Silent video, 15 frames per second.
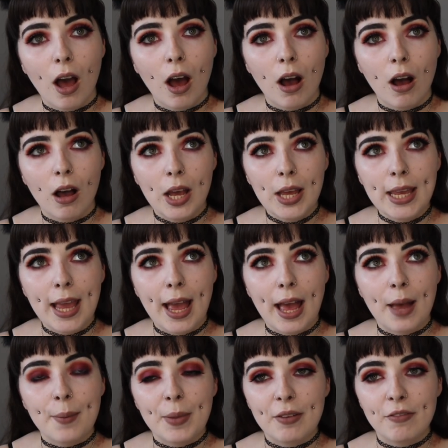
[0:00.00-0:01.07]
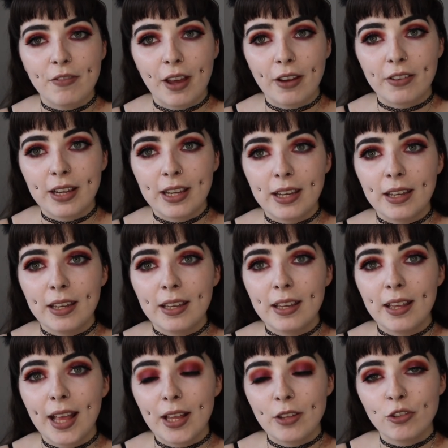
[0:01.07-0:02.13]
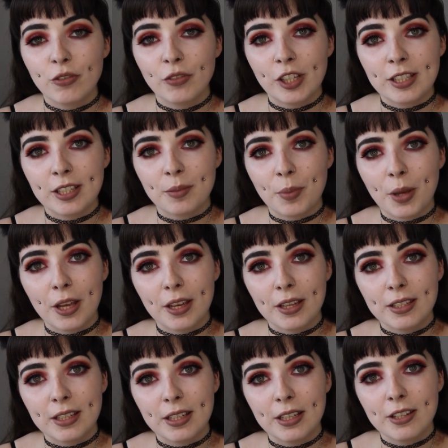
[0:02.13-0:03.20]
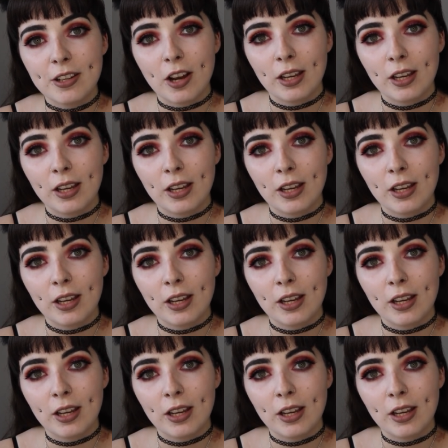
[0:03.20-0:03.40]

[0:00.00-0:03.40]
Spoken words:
I am a very introverted person.